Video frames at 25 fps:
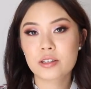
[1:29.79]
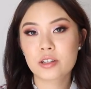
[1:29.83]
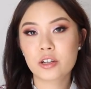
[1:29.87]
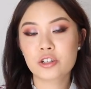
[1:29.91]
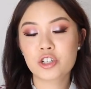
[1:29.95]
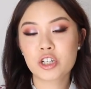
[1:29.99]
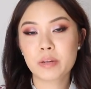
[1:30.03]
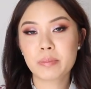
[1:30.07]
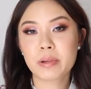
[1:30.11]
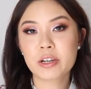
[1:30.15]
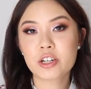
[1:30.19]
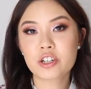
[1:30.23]

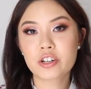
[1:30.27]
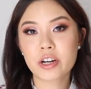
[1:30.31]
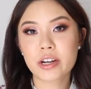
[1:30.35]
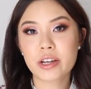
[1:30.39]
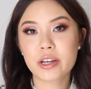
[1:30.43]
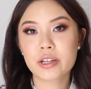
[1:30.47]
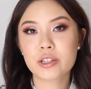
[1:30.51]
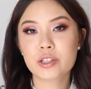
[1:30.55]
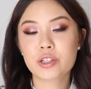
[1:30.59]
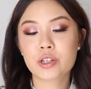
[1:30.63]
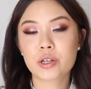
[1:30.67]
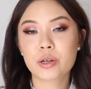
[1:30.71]
So jumping
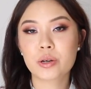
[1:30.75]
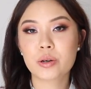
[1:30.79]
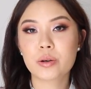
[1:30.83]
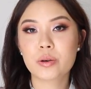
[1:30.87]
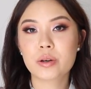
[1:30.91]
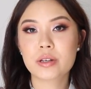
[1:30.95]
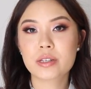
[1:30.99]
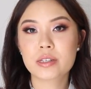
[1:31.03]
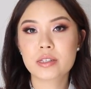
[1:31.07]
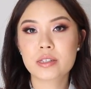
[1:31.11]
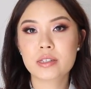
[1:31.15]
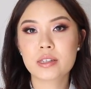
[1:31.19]
straight
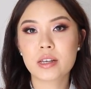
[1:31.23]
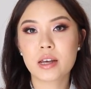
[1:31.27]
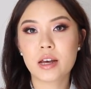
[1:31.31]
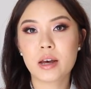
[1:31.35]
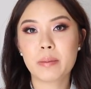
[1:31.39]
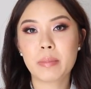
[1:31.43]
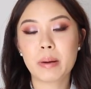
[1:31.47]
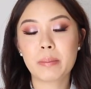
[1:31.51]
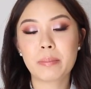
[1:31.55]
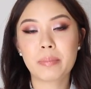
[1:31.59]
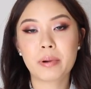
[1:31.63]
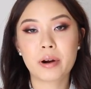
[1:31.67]
into
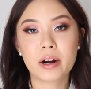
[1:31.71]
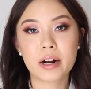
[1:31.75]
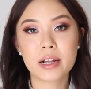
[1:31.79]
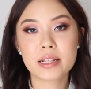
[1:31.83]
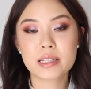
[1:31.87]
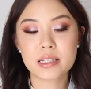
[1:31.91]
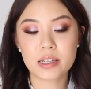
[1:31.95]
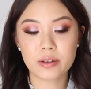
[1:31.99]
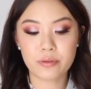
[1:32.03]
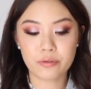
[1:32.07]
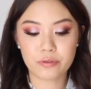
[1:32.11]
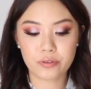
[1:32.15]
some
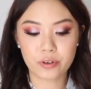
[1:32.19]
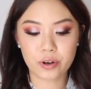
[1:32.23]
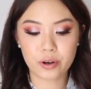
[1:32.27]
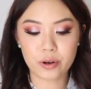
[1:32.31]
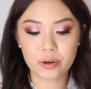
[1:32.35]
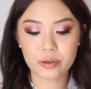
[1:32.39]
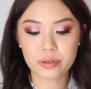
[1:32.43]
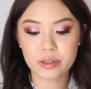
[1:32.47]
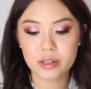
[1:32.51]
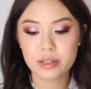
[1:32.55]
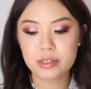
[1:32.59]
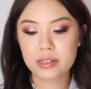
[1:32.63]
product
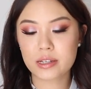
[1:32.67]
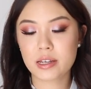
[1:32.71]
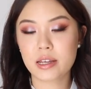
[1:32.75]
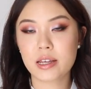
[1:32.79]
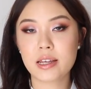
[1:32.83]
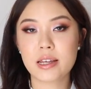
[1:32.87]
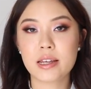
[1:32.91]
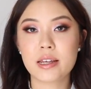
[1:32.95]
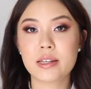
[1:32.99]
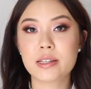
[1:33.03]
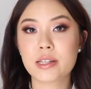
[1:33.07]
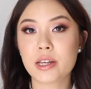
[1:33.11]
info. This
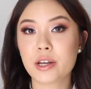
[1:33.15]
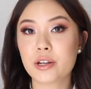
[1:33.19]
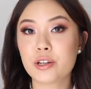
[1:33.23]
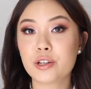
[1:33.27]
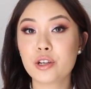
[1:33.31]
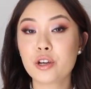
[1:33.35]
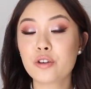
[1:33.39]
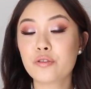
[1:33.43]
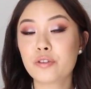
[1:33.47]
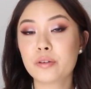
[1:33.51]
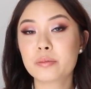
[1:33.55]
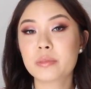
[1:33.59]
is a
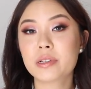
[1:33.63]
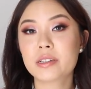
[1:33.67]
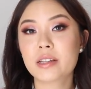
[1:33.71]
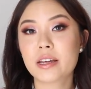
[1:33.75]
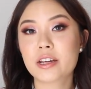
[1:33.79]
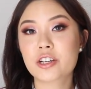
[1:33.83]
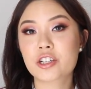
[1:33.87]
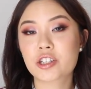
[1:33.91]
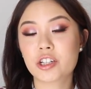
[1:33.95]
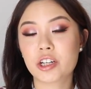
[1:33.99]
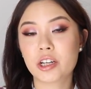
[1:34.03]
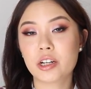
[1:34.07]
new
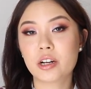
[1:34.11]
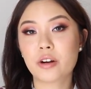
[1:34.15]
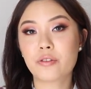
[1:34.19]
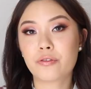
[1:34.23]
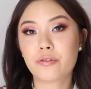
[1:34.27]
formulation